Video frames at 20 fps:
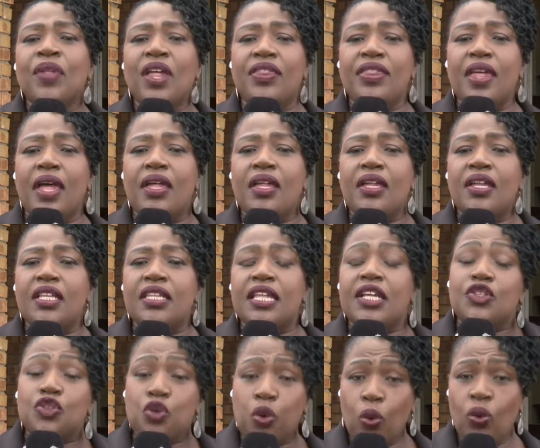the
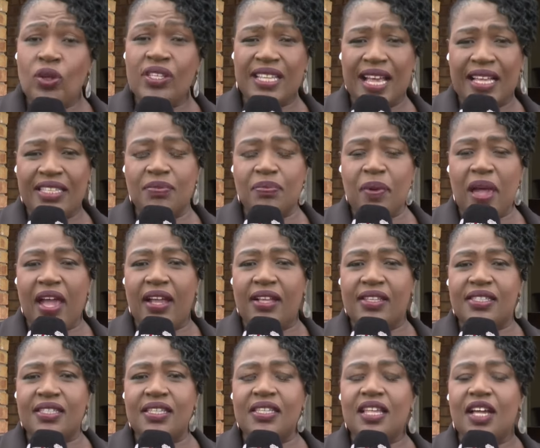the two
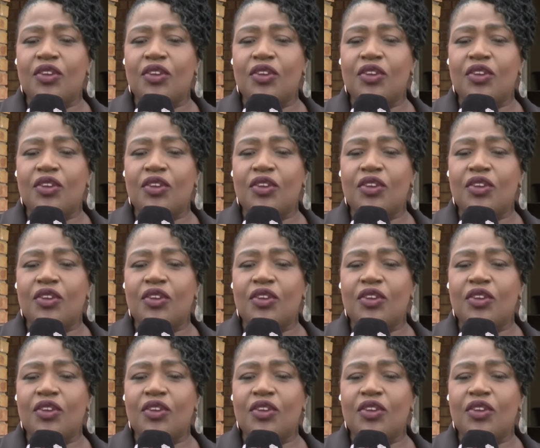suspects